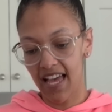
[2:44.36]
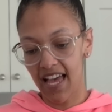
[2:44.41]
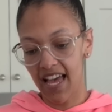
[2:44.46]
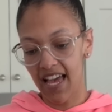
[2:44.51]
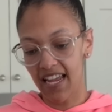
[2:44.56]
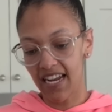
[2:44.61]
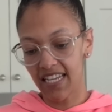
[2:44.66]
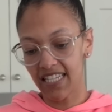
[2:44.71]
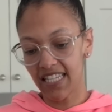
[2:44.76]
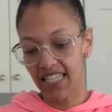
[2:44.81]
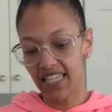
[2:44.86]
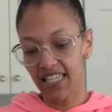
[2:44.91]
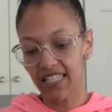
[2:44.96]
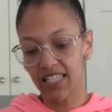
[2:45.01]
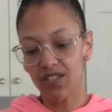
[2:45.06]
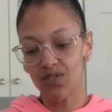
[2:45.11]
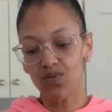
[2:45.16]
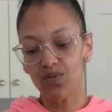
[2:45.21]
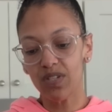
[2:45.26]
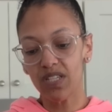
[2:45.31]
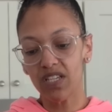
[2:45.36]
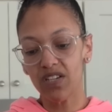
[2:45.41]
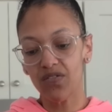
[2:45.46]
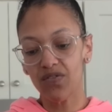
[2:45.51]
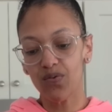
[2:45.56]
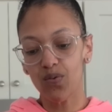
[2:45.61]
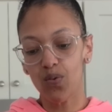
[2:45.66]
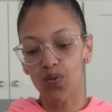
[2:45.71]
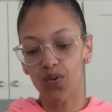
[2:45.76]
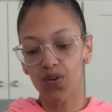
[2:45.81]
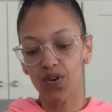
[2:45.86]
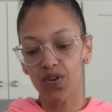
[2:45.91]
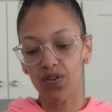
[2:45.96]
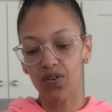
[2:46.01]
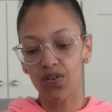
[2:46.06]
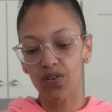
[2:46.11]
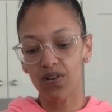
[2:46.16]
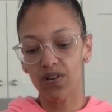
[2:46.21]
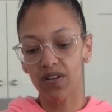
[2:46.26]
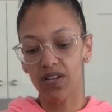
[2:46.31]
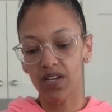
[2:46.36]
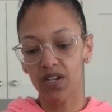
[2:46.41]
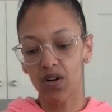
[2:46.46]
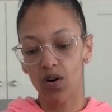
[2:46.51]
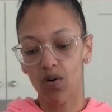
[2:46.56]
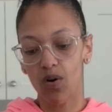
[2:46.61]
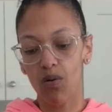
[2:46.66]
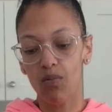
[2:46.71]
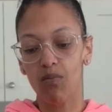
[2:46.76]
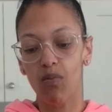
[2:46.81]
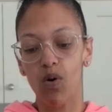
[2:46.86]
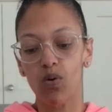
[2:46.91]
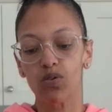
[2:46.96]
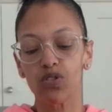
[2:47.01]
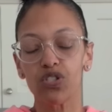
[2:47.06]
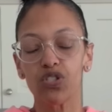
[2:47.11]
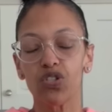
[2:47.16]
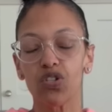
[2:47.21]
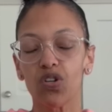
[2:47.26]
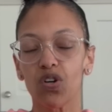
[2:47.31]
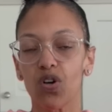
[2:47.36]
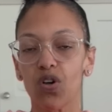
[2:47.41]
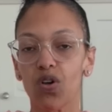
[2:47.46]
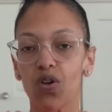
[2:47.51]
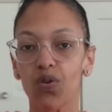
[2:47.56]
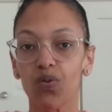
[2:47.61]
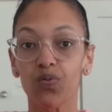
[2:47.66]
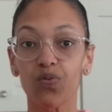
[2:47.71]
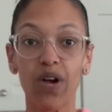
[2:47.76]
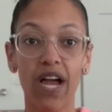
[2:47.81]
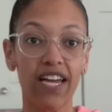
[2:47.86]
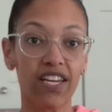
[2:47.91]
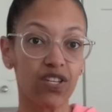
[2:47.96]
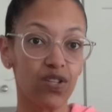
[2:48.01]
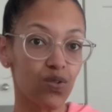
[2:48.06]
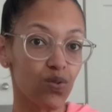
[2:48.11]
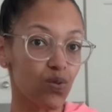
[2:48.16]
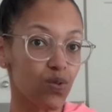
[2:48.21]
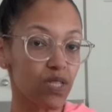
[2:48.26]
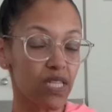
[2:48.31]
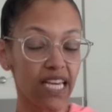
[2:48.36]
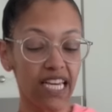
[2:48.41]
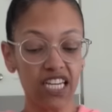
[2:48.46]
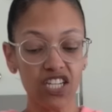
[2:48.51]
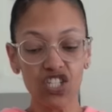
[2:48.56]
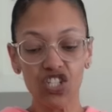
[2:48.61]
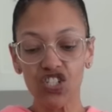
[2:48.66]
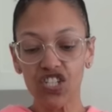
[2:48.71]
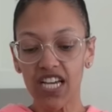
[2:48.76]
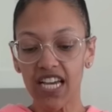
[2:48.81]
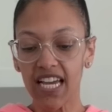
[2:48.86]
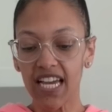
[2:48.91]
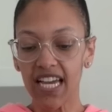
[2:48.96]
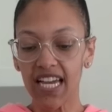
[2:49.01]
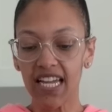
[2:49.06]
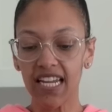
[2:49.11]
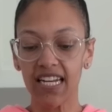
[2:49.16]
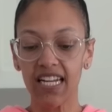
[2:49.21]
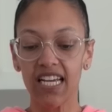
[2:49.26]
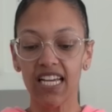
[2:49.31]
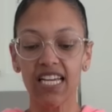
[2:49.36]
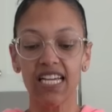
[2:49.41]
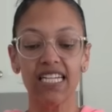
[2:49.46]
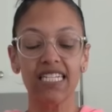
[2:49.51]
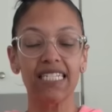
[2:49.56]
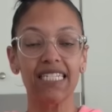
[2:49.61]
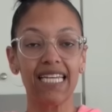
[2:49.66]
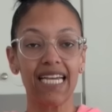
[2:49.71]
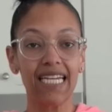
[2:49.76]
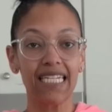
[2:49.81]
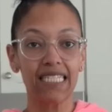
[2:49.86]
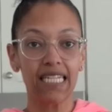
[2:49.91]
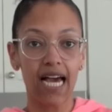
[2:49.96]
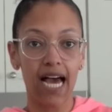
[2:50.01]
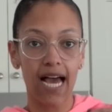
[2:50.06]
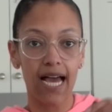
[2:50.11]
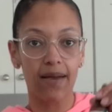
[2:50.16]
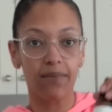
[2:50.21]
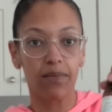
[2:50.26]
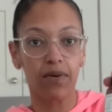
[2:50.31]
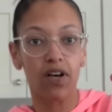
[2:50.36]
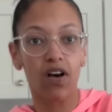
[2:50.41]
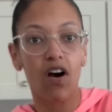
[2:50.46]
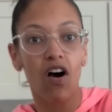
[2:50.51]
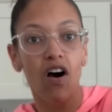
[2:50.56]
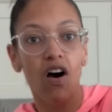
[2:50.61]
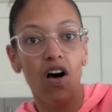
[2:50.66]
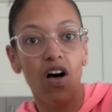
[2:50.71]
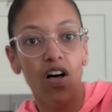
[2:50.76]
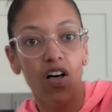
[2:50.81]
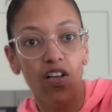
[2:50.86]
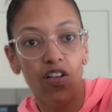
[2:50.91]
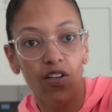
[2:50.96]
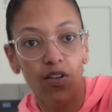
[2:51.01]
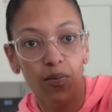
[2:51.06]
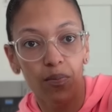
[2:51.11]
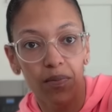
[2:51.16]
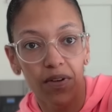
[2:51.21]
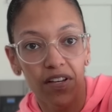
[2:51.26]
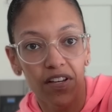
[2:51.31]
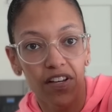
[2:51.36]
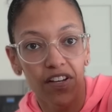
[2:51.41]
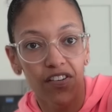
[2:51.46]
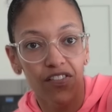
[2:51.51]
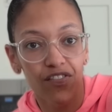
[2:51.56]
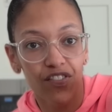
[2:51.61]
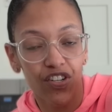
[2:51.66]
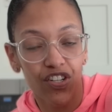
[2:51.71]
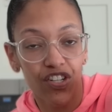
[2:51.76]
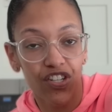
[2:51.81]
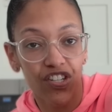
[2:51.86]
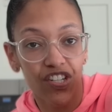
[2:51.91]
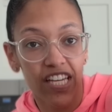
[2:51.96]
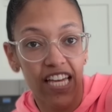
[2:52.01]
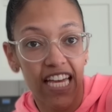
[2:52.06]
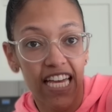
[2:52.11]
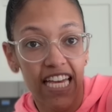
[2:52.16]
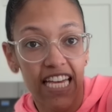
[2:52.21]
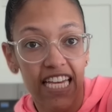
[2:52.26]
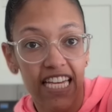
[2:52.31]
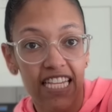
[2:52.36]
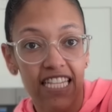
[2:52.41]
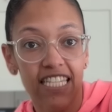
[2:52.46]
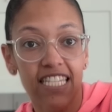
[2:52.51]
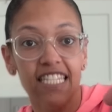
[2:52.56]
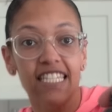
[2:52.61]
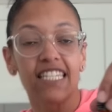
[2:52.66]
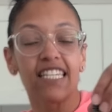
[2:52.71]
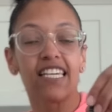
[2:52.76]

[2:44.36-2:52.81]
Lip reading: And I say this is really for, you know, emotional regulation, daytime calm for your kids.